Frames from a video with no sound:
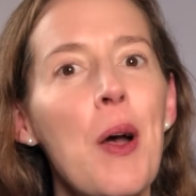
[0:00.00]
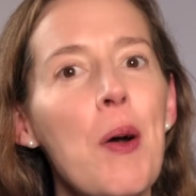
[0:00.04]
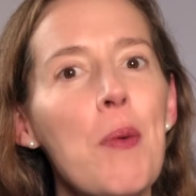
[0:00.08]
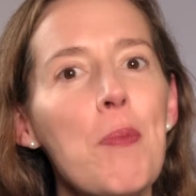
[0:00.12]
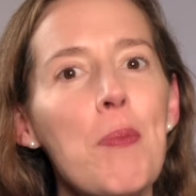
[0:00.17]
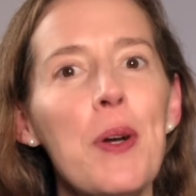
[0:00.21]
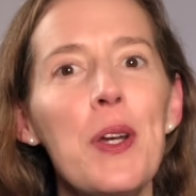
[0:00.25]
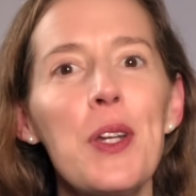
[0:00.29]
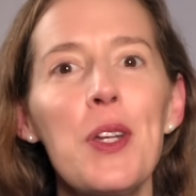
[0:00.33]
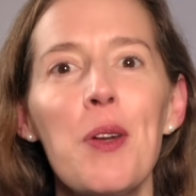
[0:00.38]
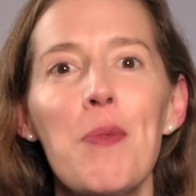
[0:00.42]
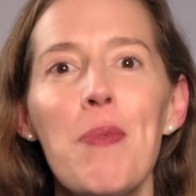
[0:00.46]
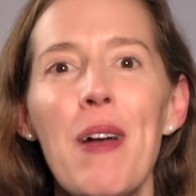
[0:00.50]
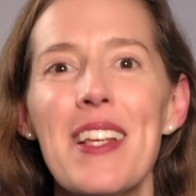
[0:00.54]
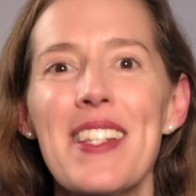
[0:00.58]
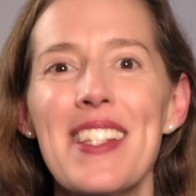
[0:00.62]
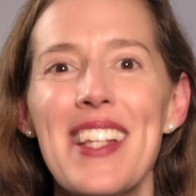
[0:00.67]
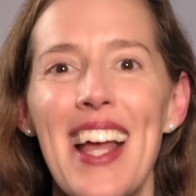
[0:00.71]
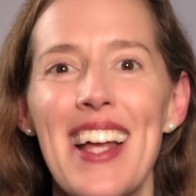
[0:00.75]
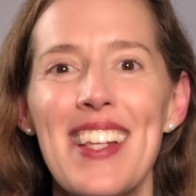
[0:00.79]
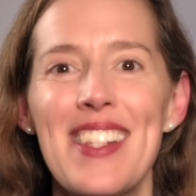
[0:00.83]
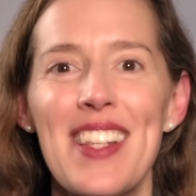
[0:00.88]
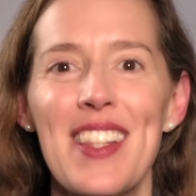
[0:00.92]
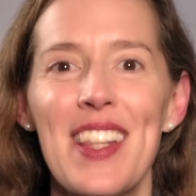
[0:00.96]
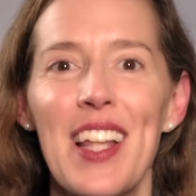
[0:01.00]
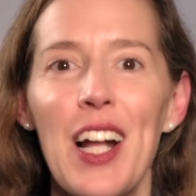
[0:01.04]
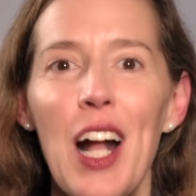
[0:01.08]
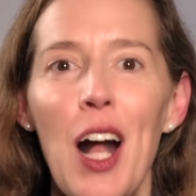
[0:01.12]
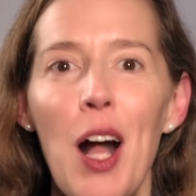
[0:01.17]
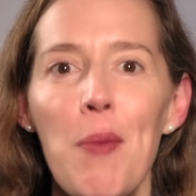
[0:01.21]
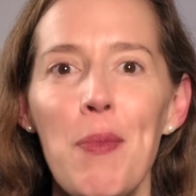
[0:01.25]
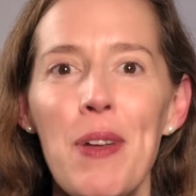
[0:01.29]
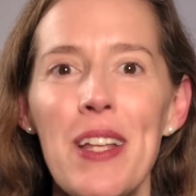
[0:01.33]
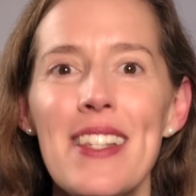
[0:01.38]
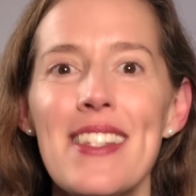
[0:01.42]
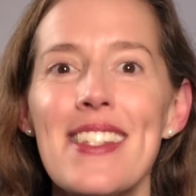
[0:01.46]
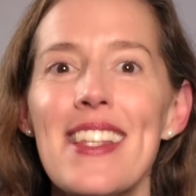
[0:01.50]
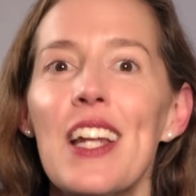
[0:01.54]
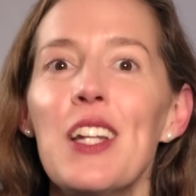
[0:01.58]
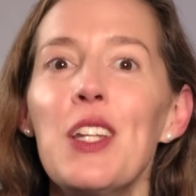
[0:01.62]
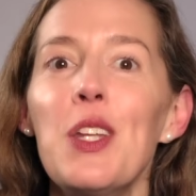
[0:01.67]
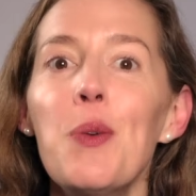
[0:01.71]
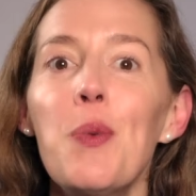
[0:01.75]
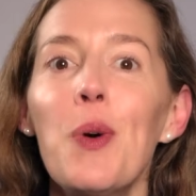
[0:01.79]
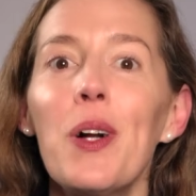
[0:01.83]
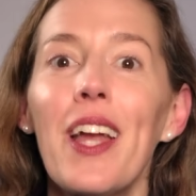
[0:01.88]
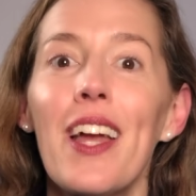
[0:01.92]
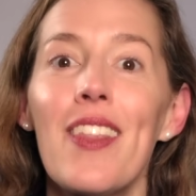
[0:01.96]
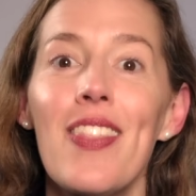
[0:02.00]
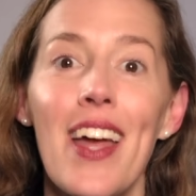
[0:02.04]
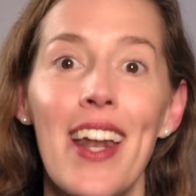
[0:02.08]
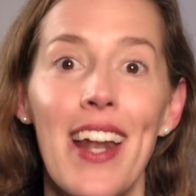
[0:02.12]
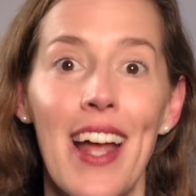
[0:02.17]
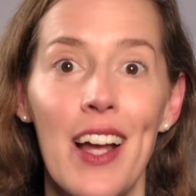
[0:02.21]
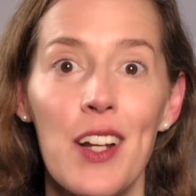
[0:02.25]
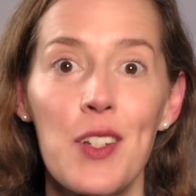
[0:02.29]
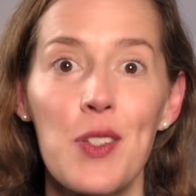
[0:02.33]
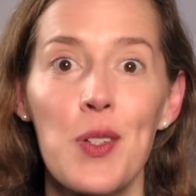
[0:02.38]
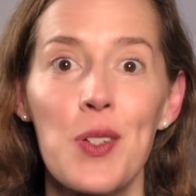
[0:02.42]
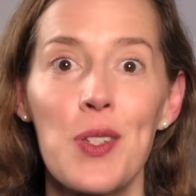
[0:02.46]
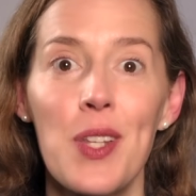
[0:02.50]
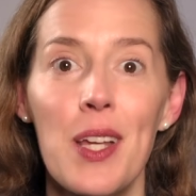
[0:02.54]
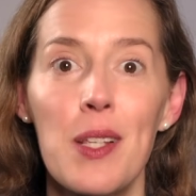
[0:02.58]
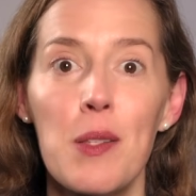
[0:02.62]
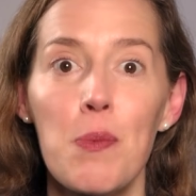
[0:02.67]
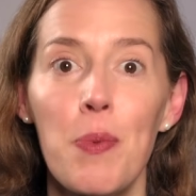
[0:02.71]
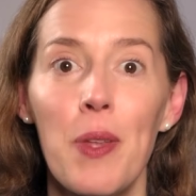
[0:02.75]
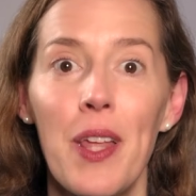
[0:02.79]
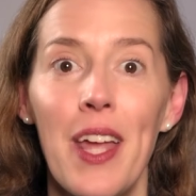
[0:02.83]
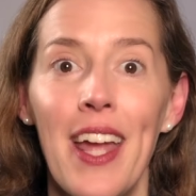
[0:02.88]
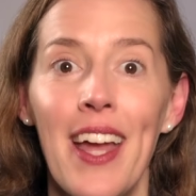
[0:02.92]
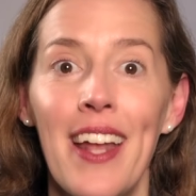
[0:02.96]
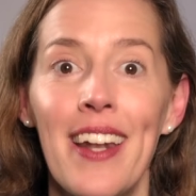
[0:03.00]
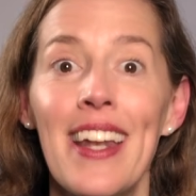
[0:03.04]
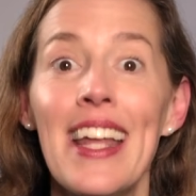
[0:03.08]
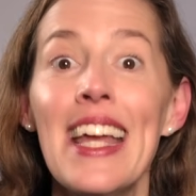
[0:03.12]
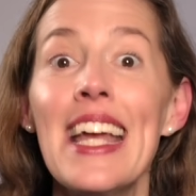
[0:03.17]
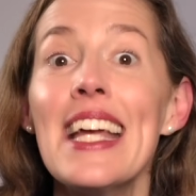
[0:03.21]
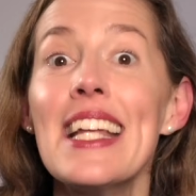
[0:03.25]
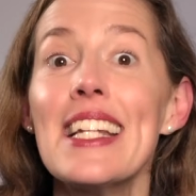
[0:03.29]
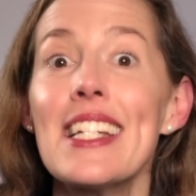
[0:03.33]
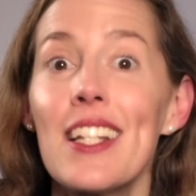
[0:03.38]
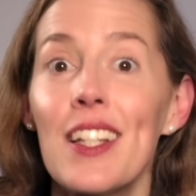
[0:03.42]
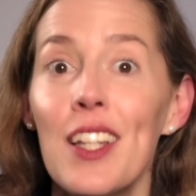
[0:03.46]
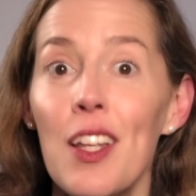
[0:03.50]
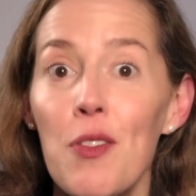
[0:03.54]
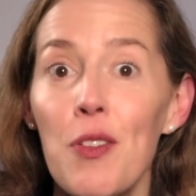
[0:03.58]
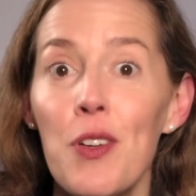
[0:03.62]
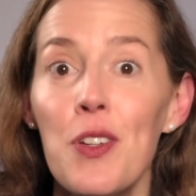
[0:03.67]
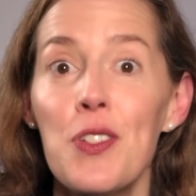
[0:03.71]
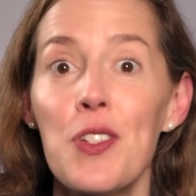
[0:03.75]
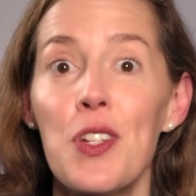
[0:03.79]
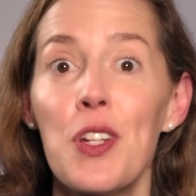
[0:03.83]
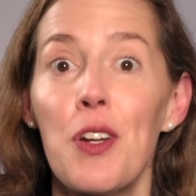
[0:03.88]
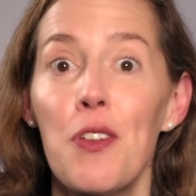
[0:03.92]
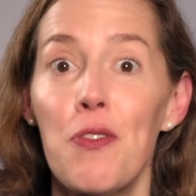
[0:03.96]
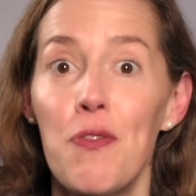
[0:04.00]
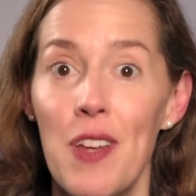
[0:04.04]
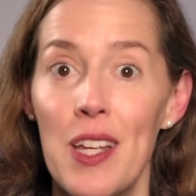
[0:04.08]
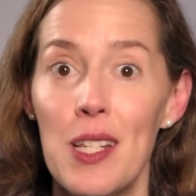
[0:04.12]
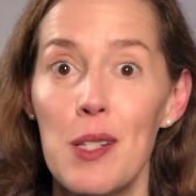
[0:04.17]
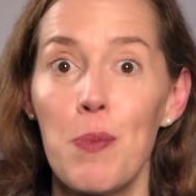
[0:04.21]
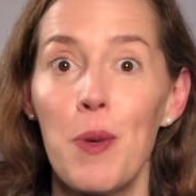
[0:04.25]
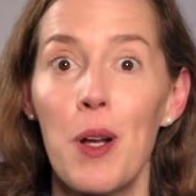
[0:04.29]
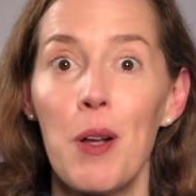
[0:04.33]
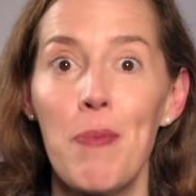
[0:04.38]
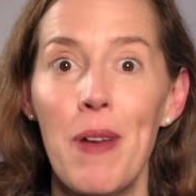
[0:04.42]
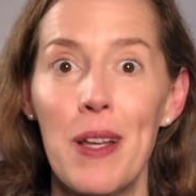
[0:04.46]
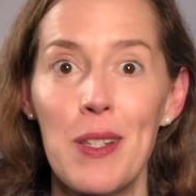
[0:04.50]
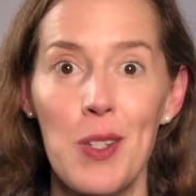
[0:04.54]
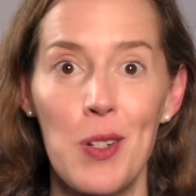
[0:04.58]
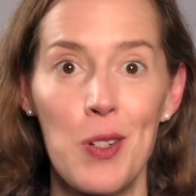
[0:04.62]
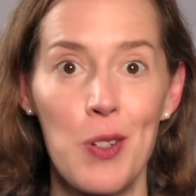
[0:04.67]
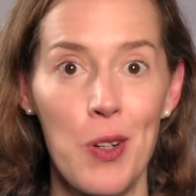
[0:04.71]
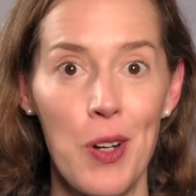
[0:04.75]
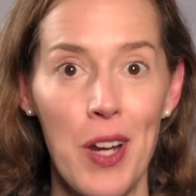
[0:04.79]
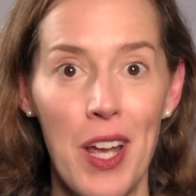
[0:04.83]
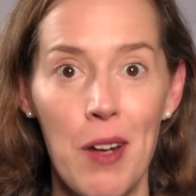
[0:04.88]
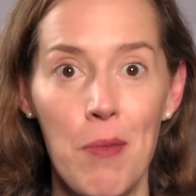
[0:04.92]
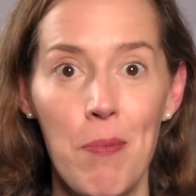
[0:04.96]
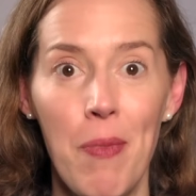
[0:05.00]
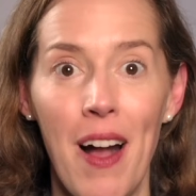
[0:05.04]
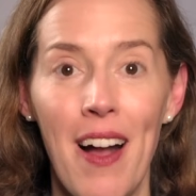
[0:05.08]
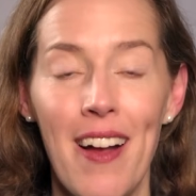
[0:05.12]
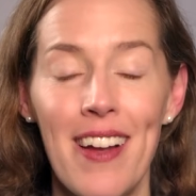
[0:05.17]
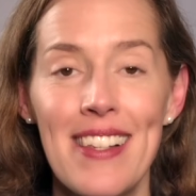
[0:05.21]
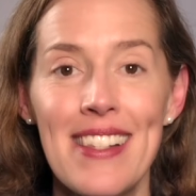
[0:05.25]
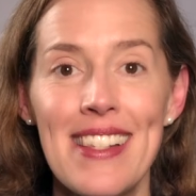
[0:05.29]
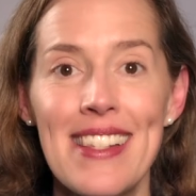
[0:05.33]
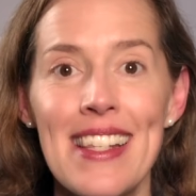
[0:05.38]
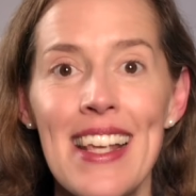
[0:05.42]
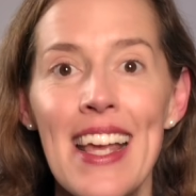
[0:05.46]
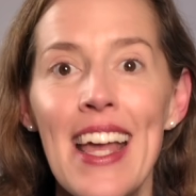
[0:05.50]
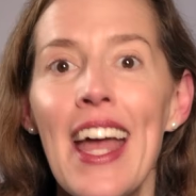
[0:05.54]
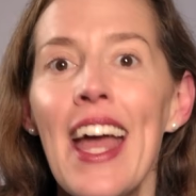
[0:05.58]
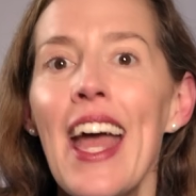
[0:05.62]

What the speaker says: Put your best guess in the comments and you will get that exercise plan delivered to your Facebook Messenger inbox.